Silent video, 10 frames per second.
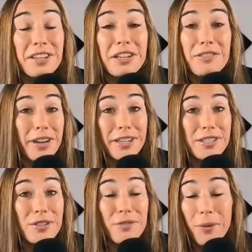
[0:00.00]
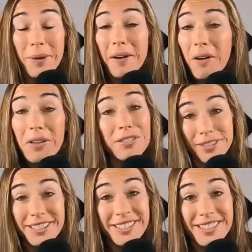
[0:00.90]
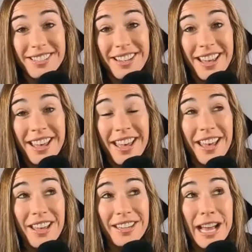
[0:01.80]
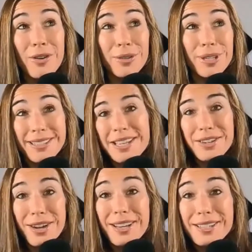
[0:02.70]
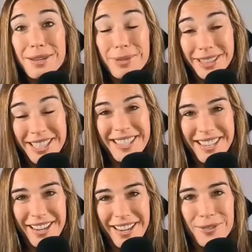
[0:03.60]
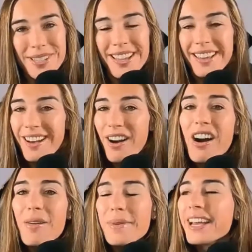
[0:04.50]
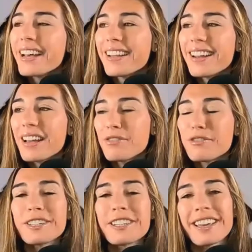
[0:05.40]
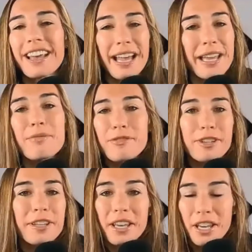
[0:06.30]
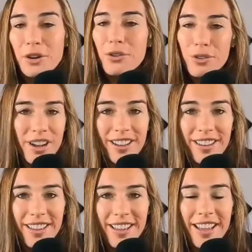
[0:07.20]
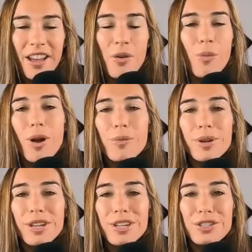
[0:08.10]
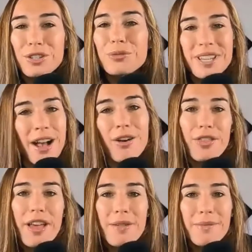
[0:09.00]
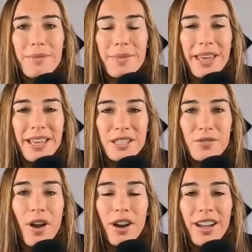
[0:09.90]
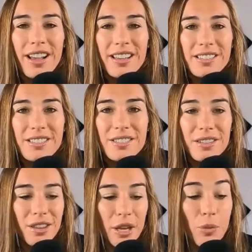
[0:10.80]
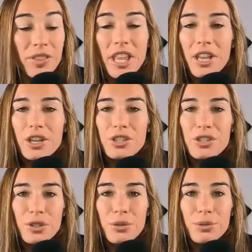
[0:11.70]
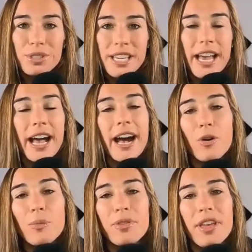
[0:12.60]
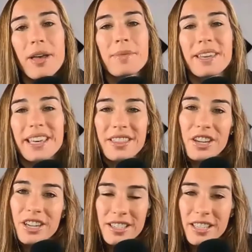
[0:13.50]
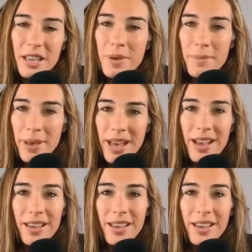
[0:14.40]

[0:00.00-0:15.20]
advice for all of us. Now, let's say there is someone listening who's like, oh man, I am feeling in a rut. What would you tell them as far as like what they could do to help them get their excitement back?